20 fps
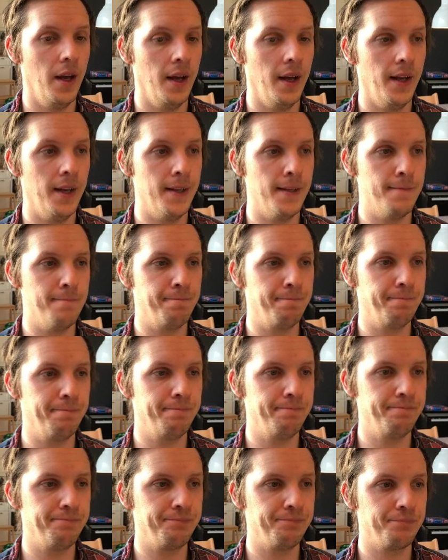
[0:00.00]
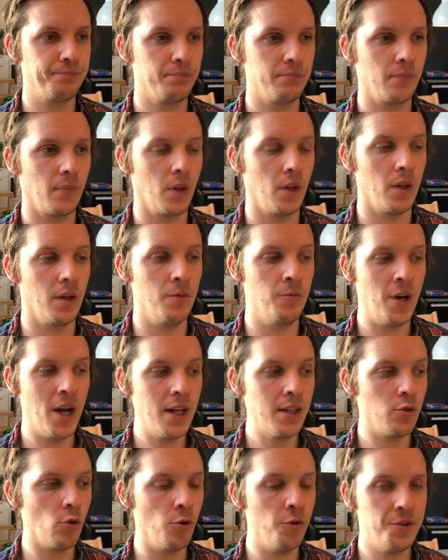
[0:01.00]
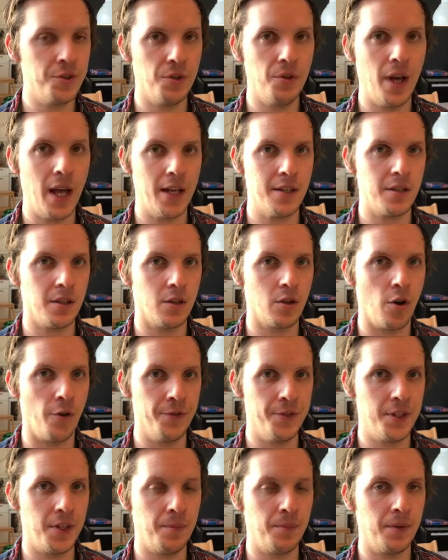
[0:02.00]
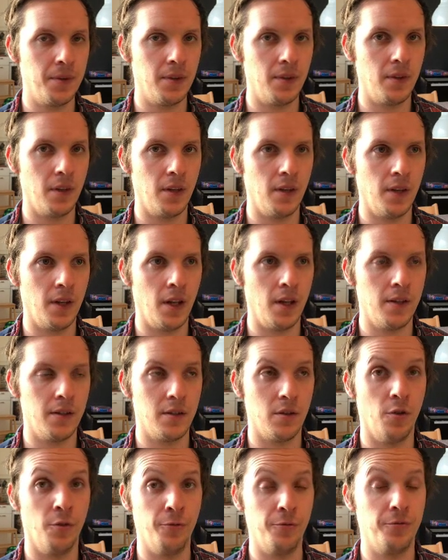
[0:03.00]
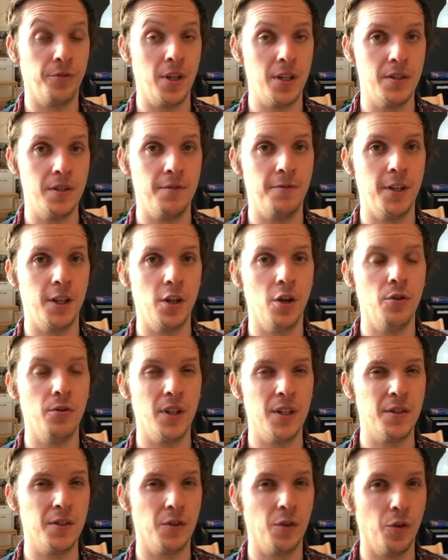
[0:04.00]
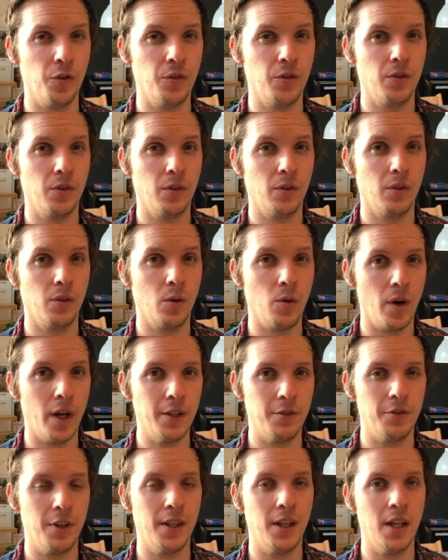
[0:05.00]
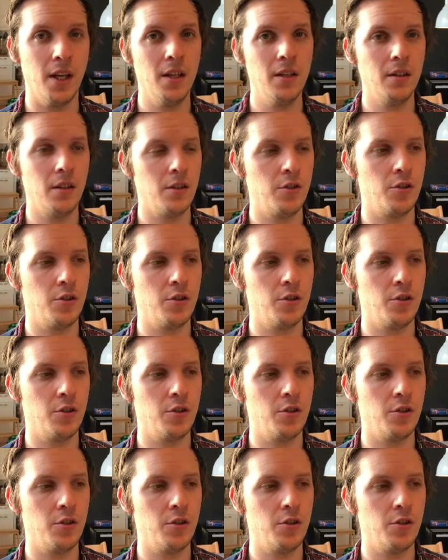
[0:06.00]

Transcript: React also has a concept that of this video is not quite ready yet.